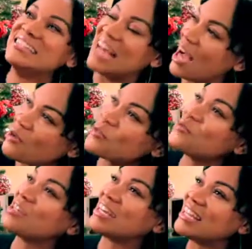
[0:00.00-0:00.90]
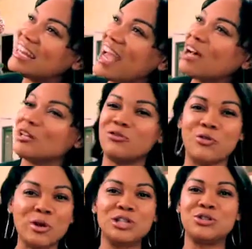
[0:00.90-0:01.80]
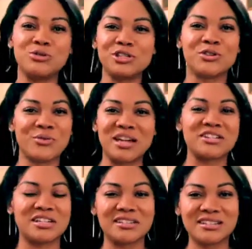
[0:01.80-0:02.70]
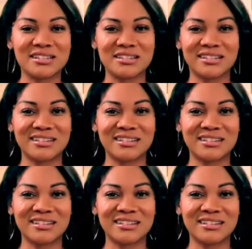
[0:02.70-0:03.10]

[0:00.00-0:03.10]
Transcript: Down through the canal of 42 generations,